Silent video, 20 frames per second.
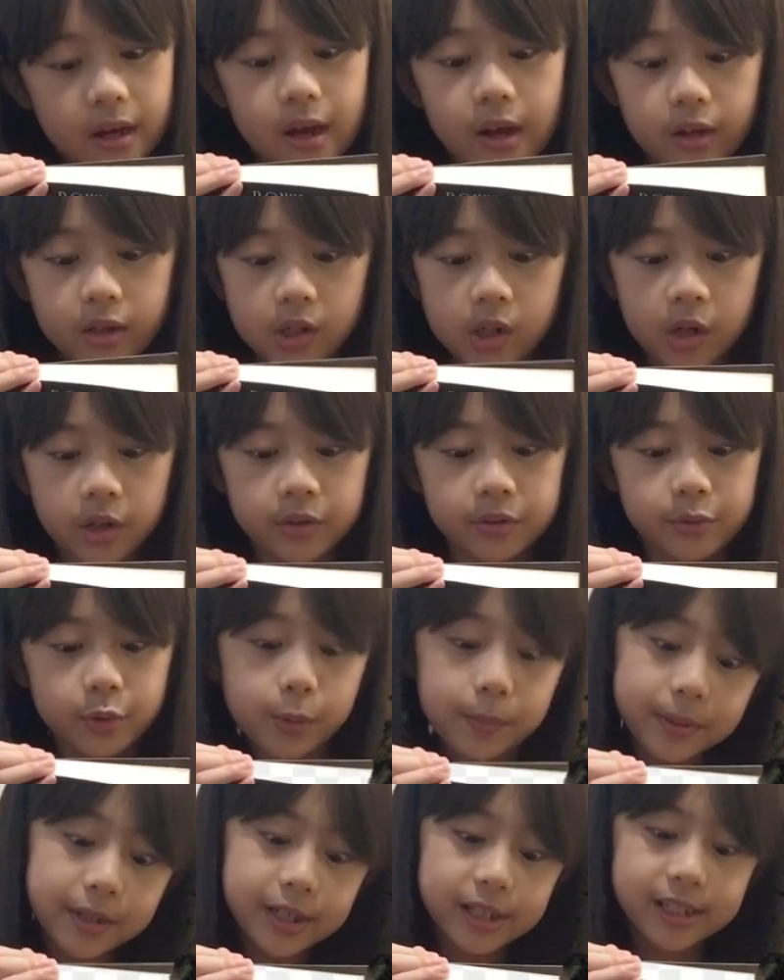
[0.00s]
called
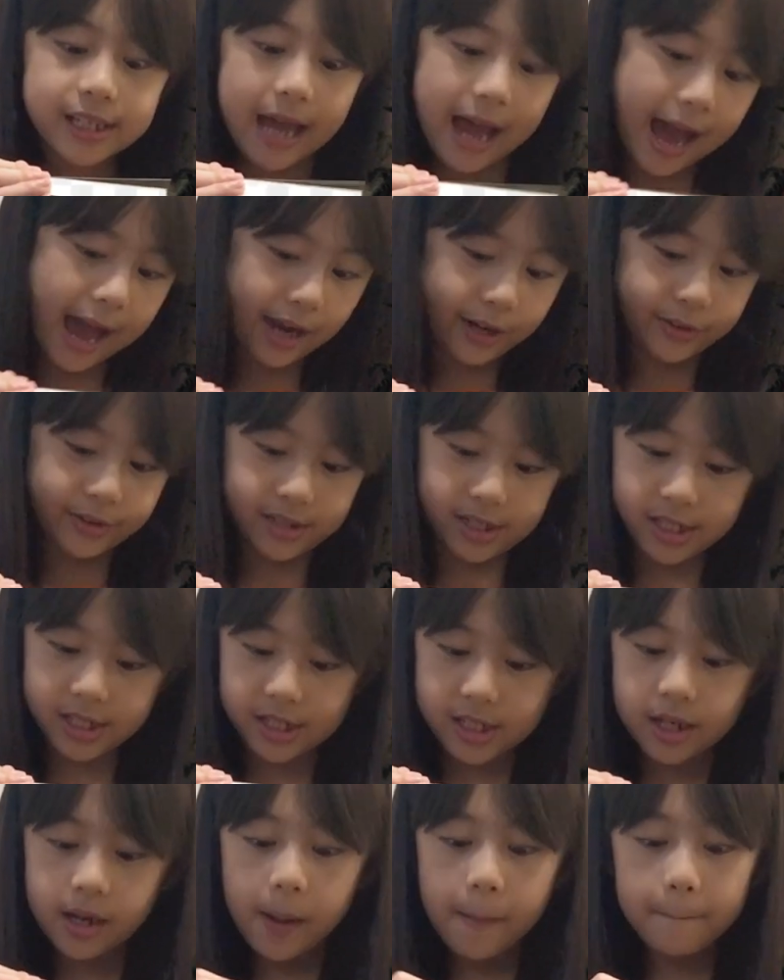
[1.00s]
Rubeus Hagrid
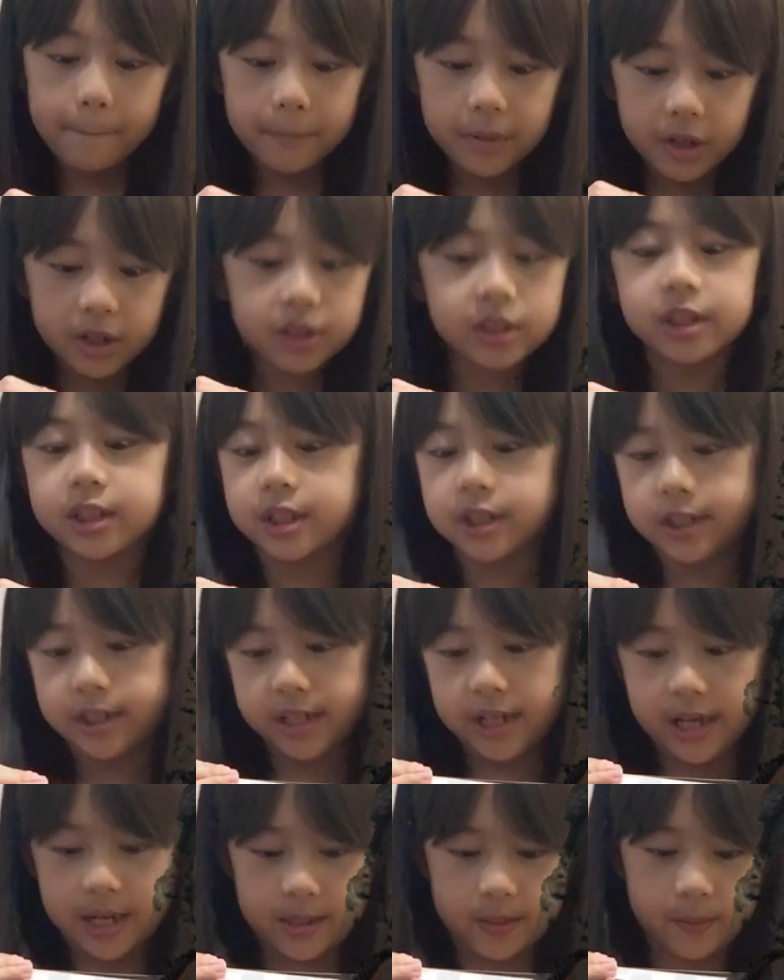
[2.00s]
bursts
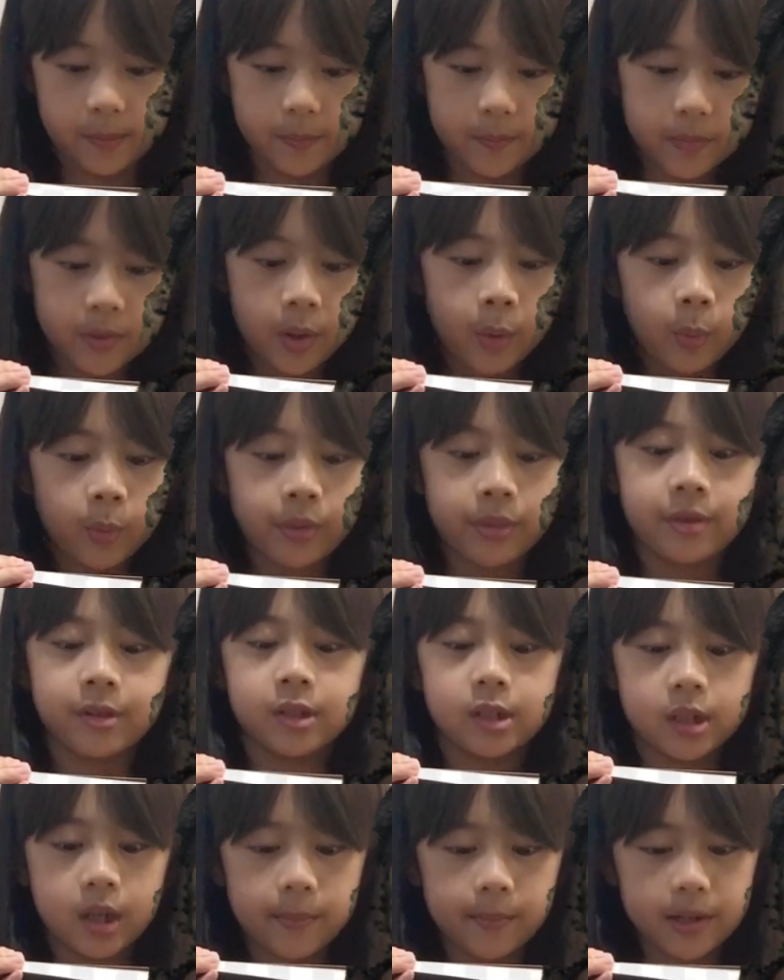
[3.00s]
in with
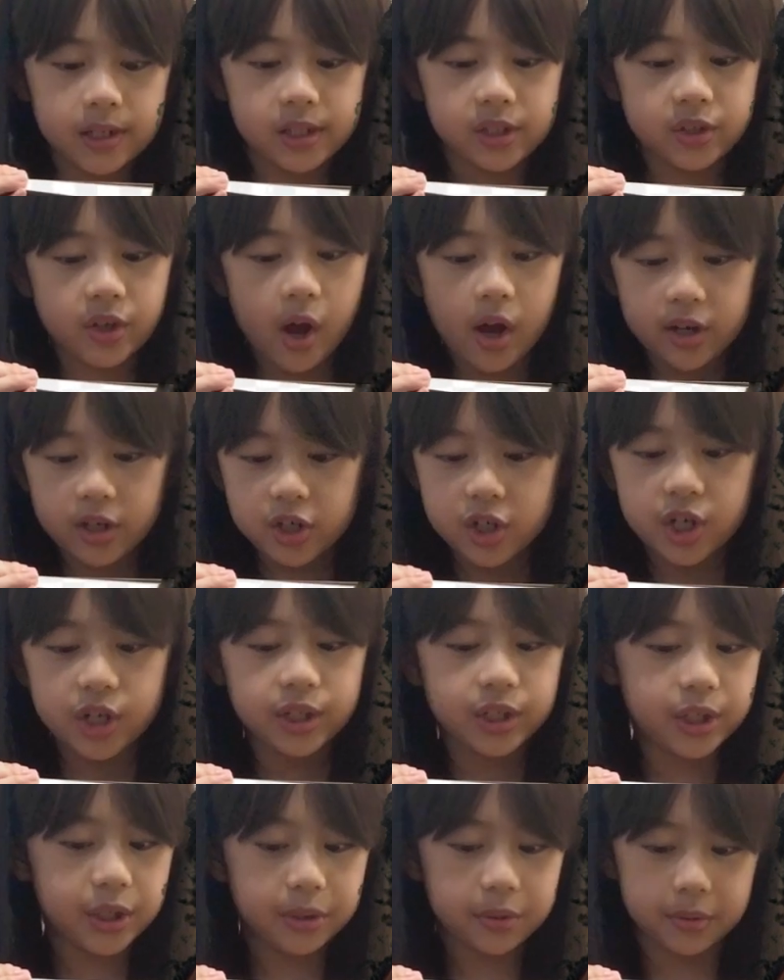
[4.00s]
some astonishing
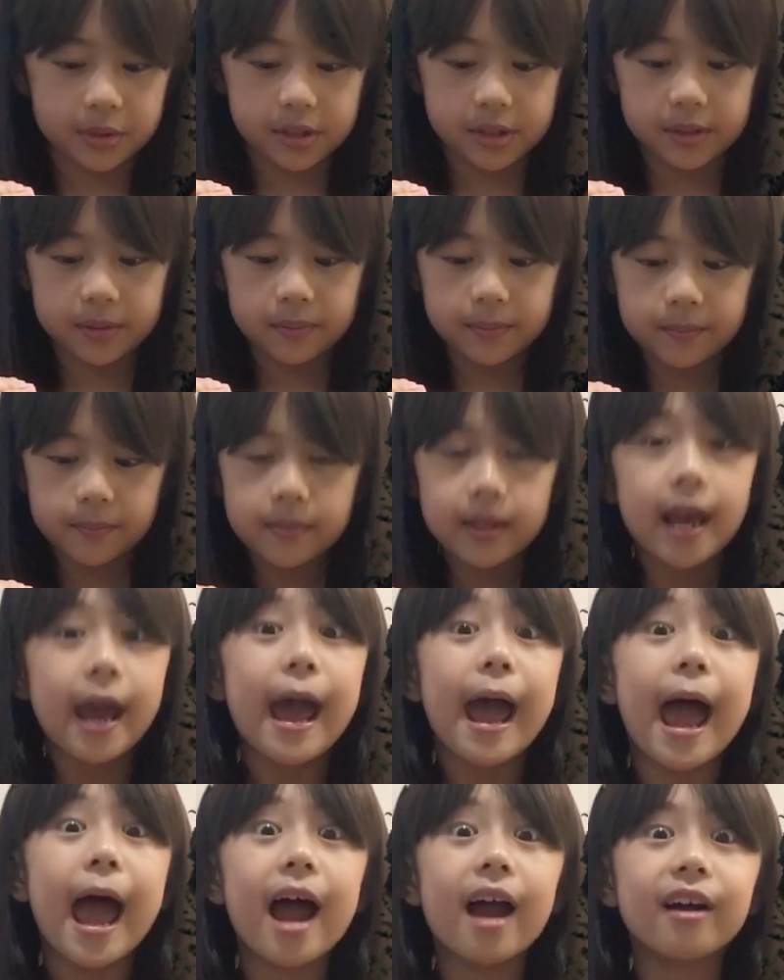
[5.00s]
news.
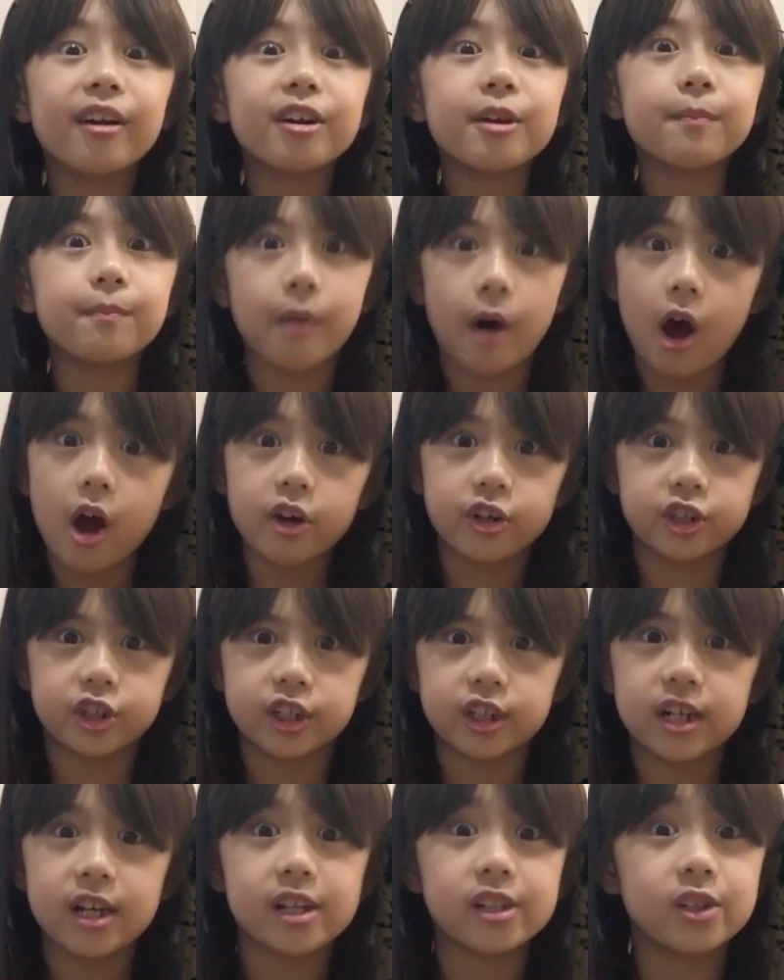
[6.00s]
Harry Potter
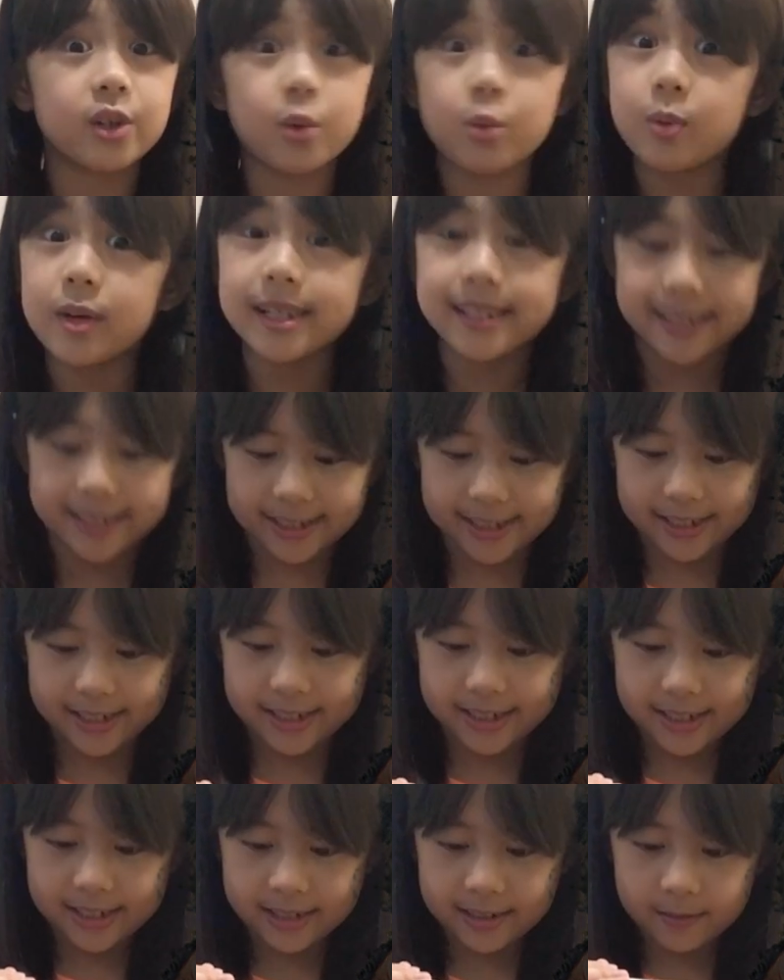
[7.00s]
is a wizard,
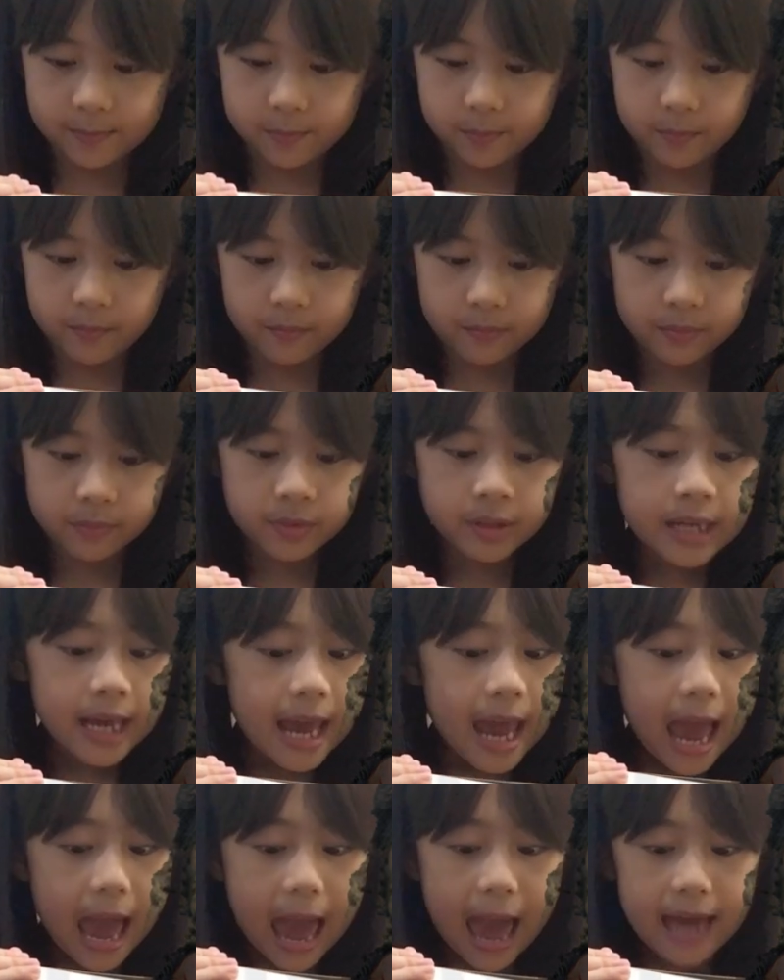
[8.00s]

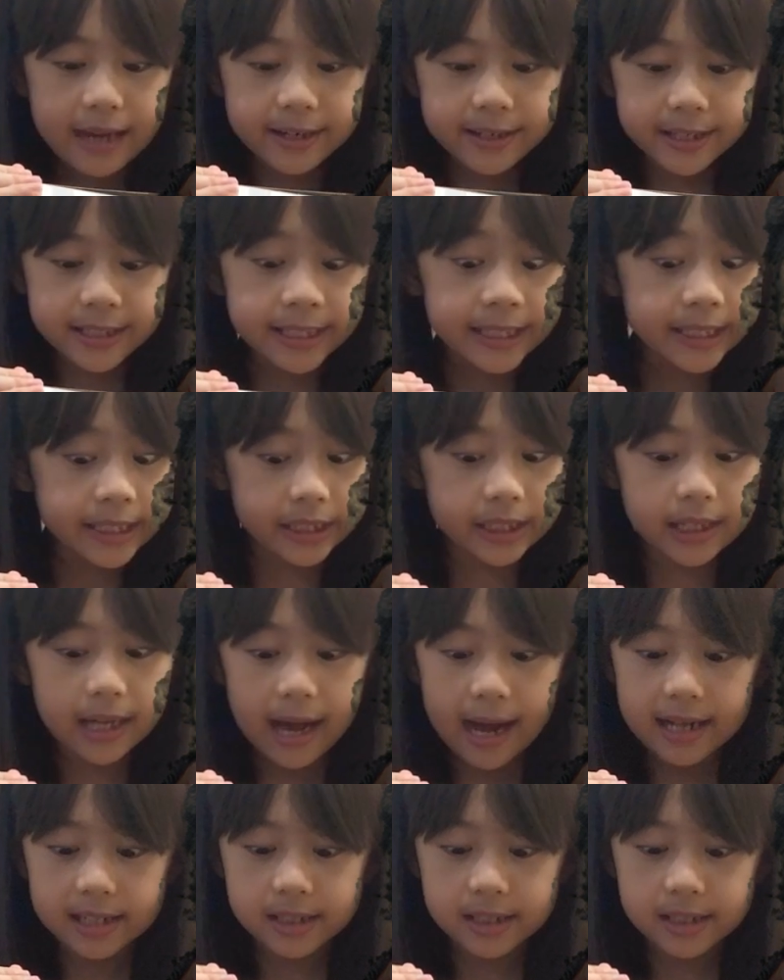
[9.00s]
and he has a